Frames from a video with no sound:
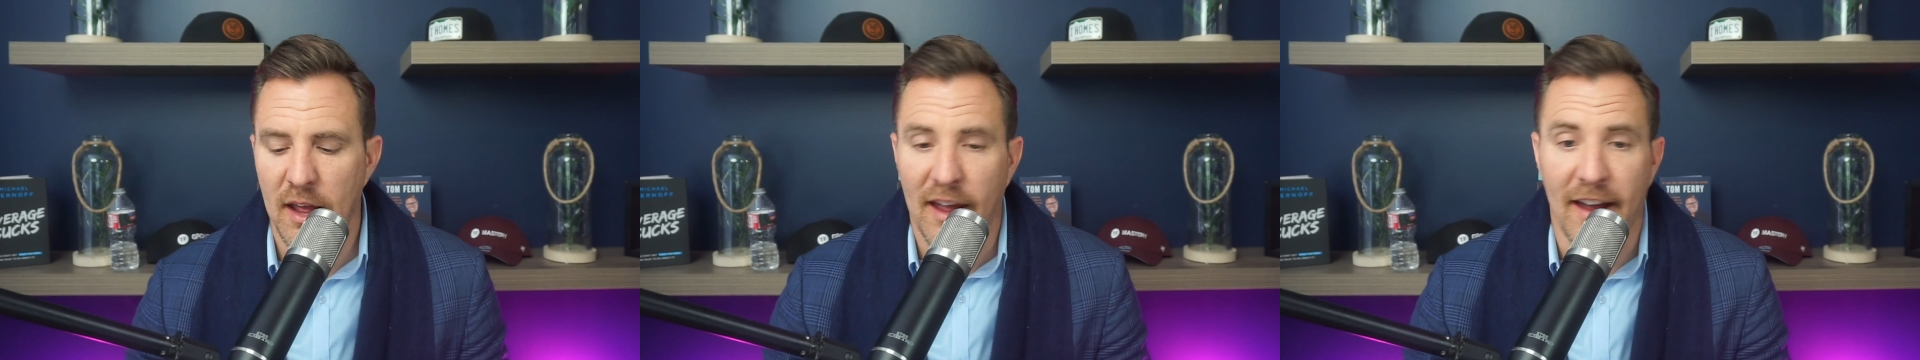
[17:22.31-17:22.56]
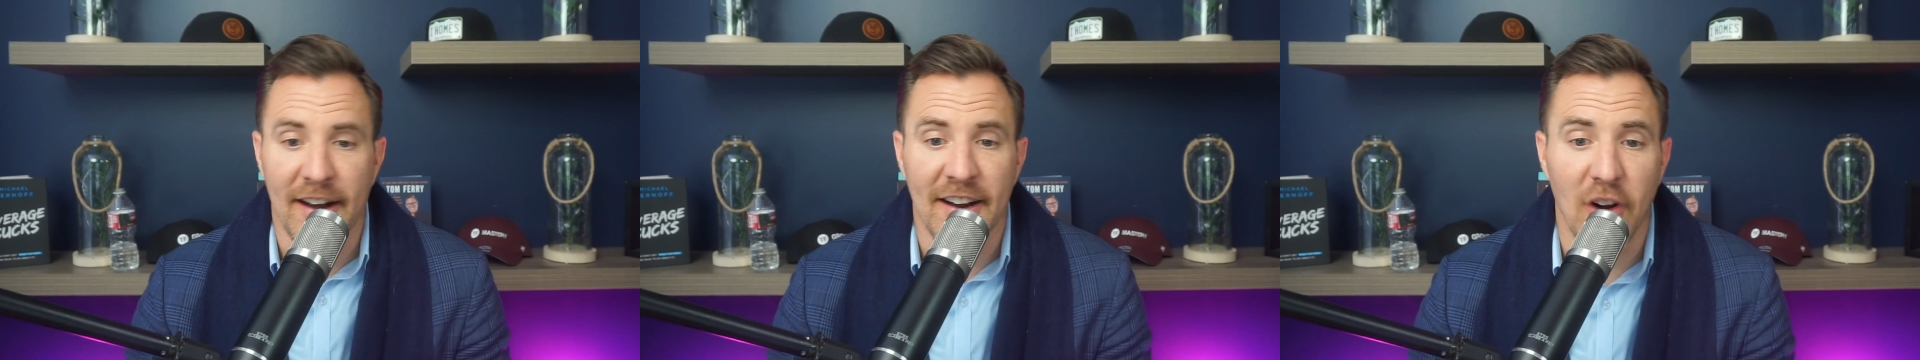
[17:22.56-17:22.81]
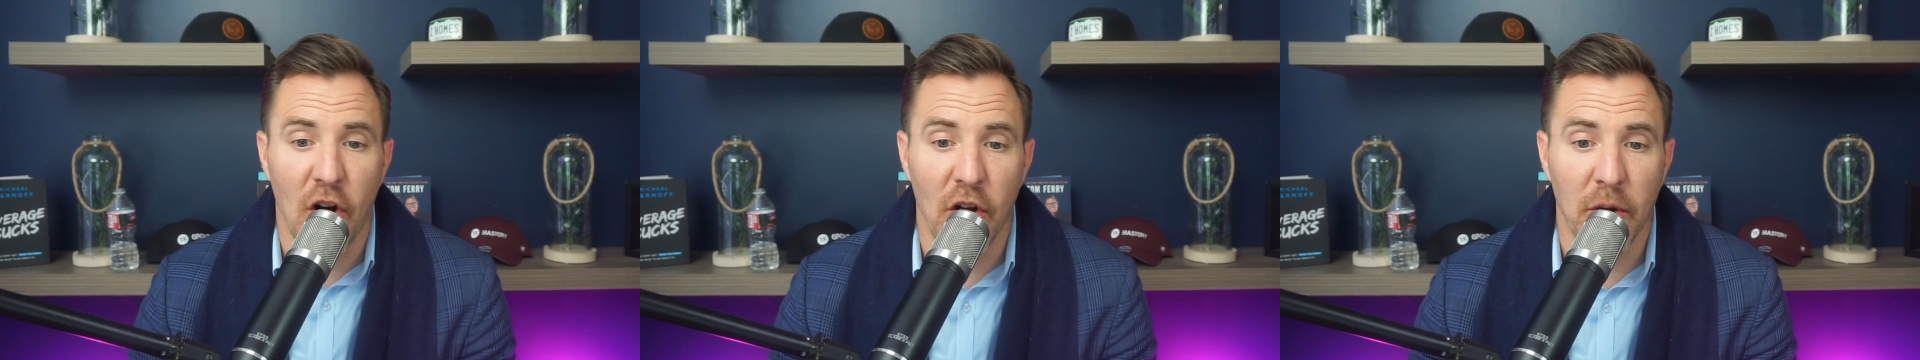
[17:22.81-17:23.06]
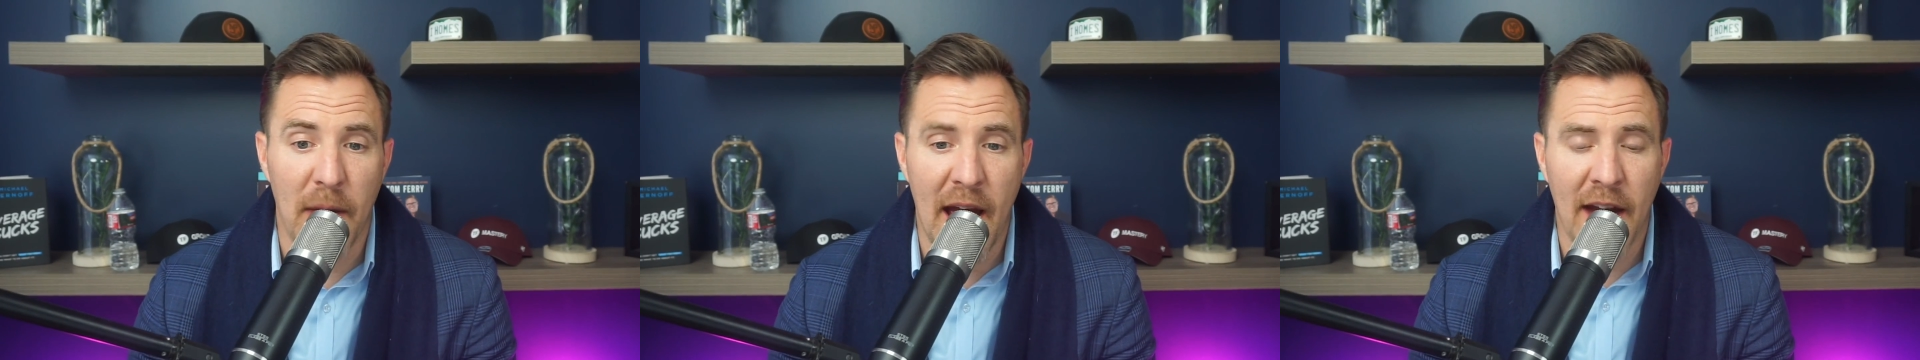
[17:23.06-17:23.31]
And in
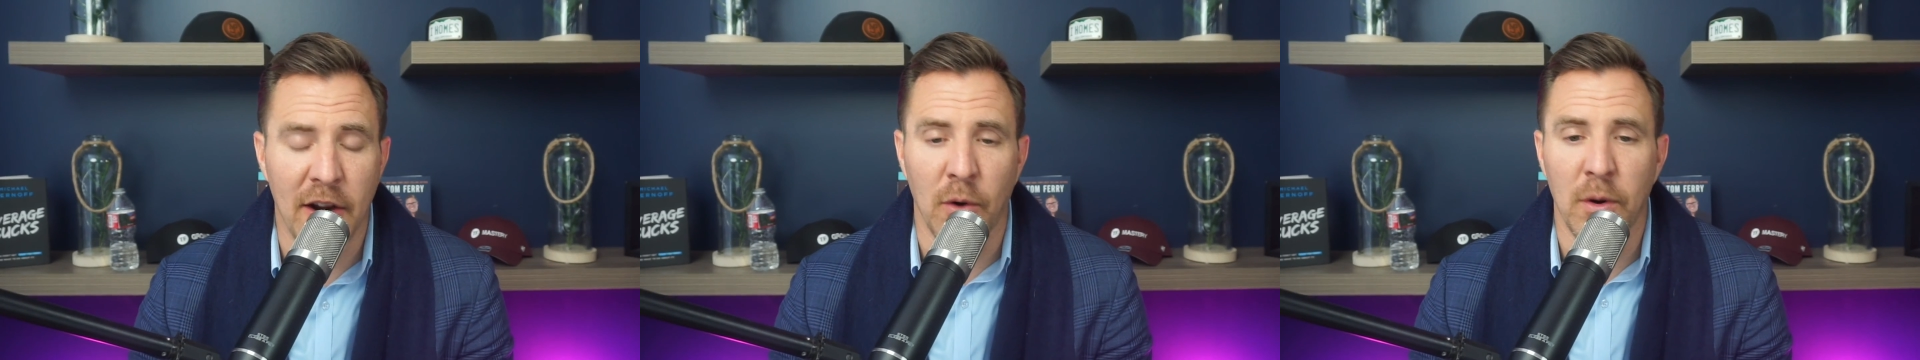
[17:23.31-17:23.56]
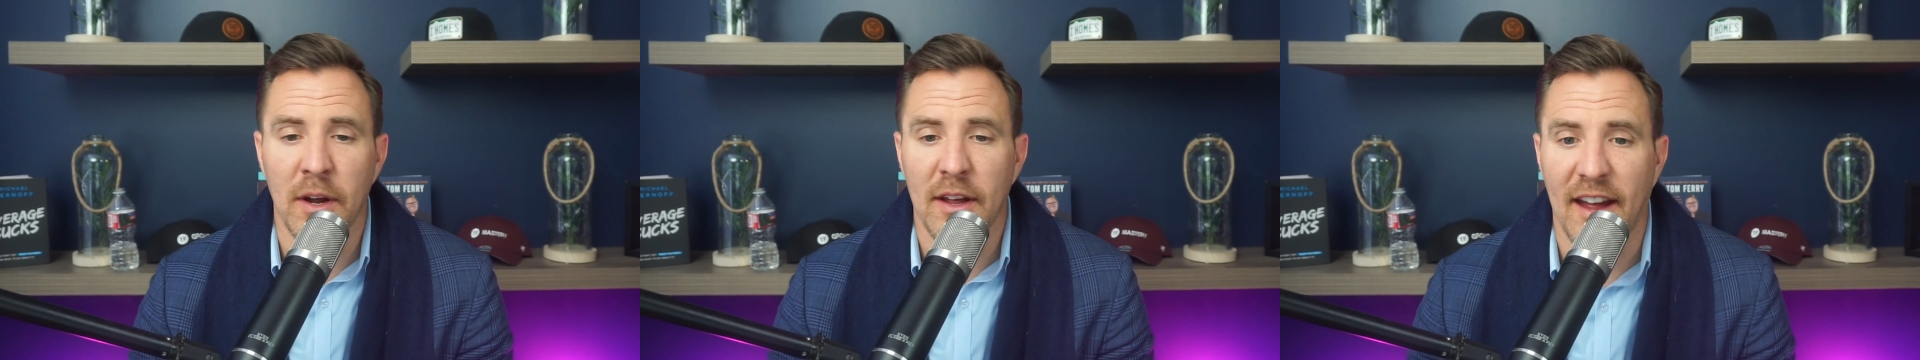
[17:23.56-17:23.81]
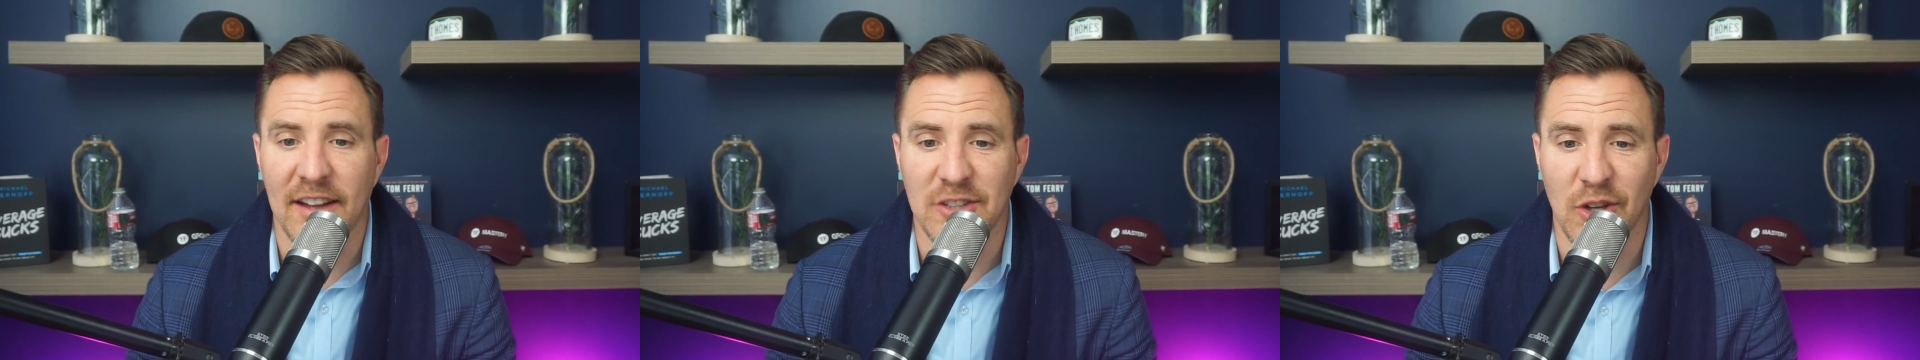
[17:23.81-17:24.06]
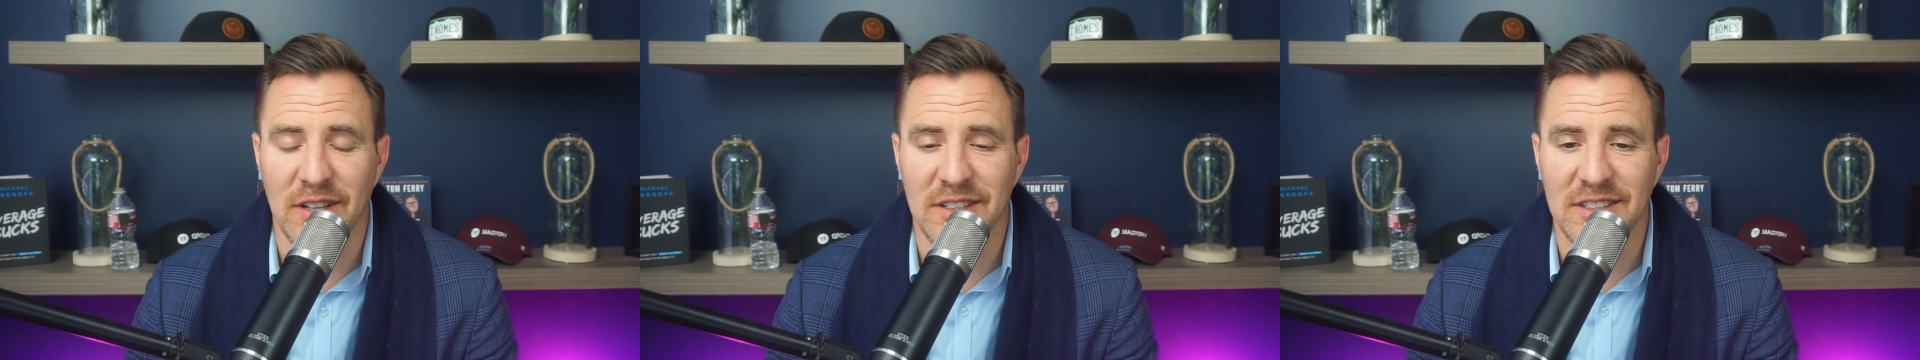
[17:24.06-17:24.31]
Colorado, as
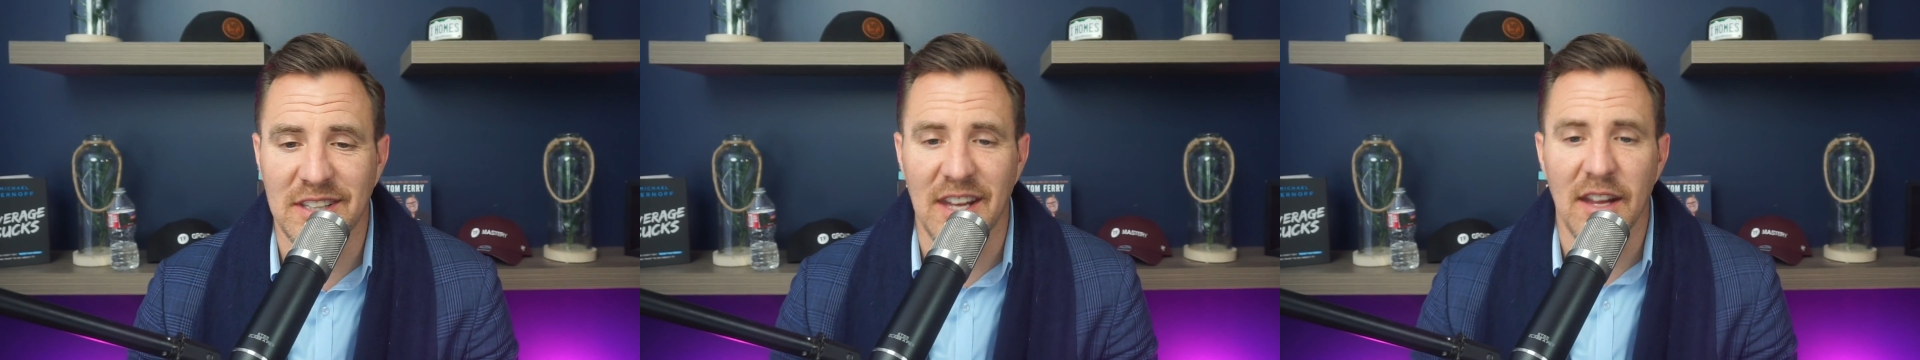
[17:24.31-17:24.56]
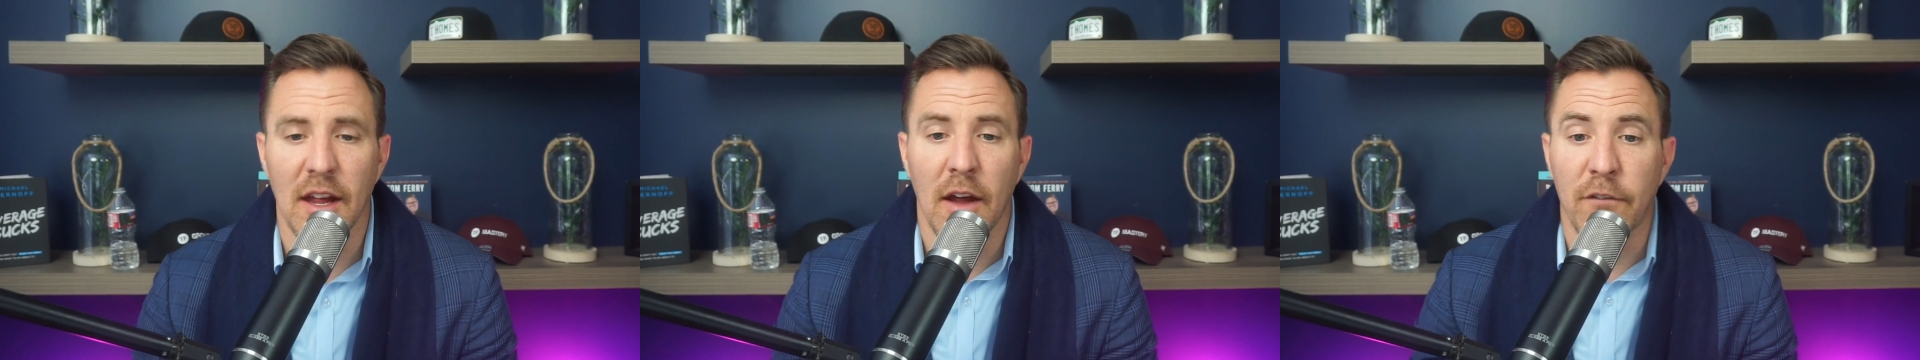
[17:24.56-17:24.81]
you can see